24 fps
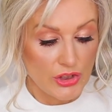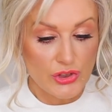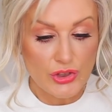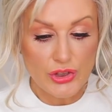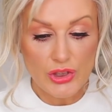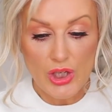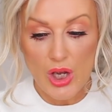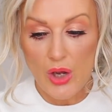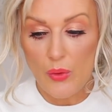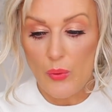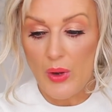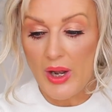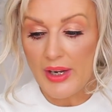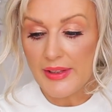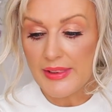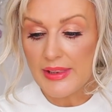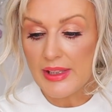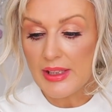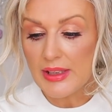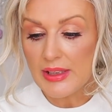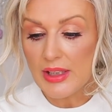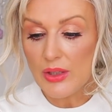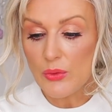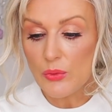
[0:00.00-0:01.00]
do you know, I
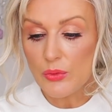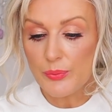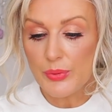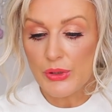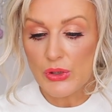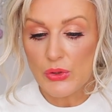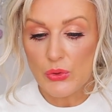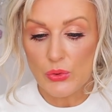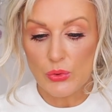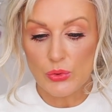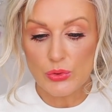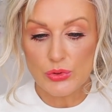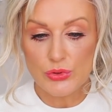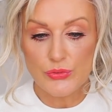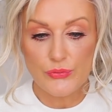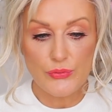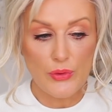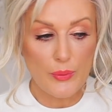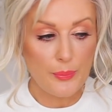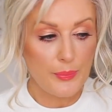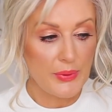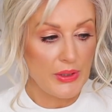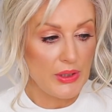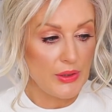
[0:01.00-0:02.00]
think they would be good
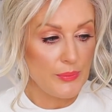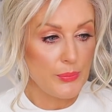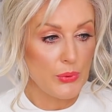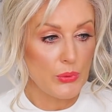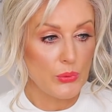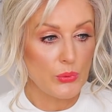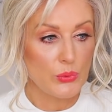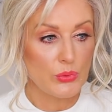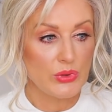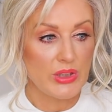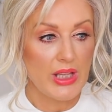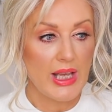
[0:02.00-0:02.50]
for people